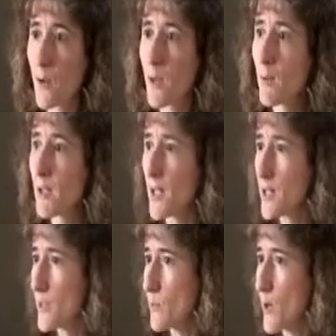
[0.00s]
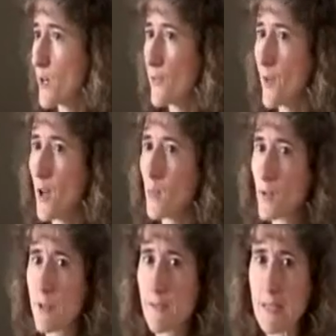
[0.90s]
Well, we got to the waterfall,
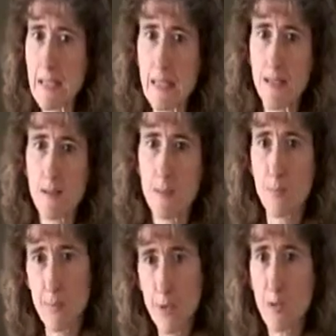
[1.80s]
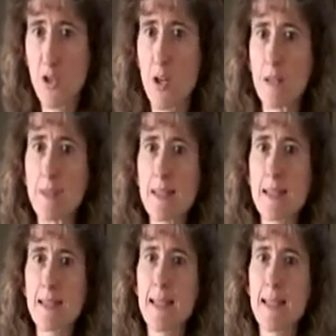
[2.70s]
most of us did, or pretty much all of us,